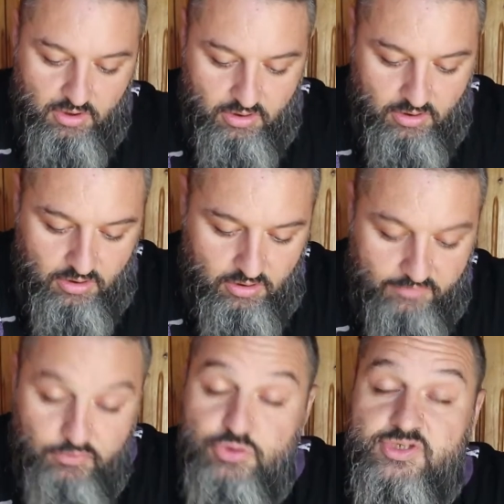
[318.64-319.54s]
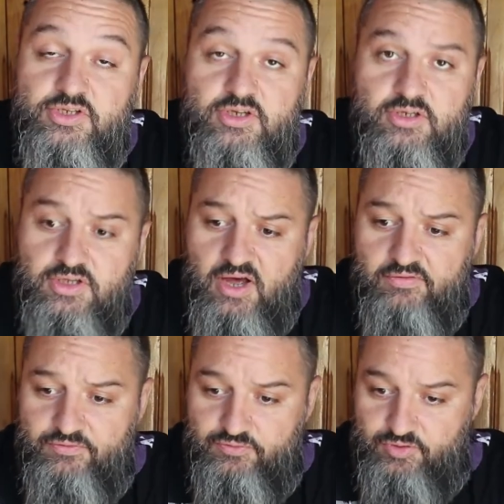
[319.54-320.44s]
I use it in a dive.
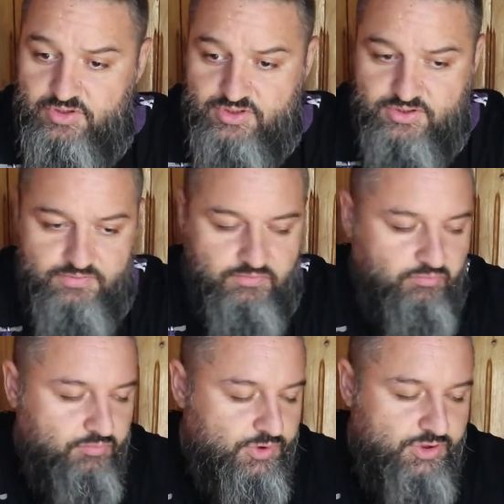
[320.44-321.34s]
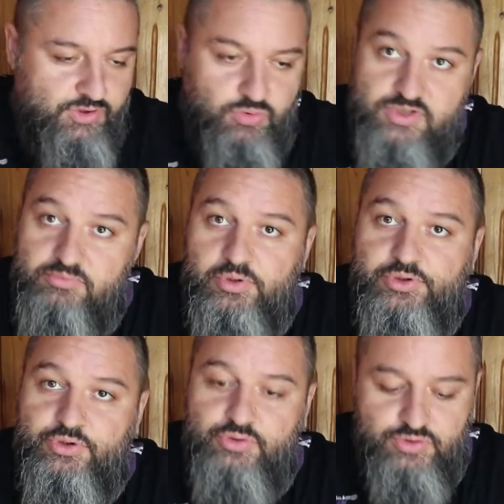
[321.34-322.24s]
It's so simple
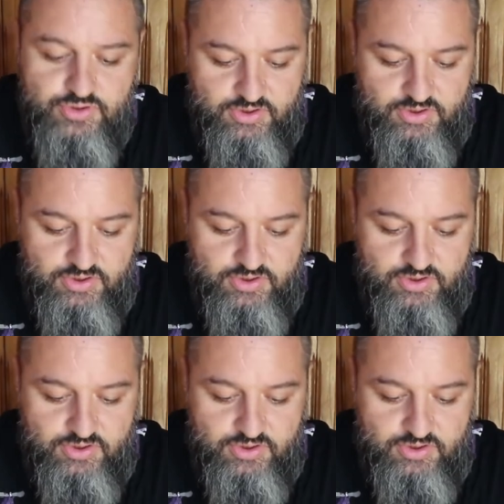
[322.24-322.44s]
to use.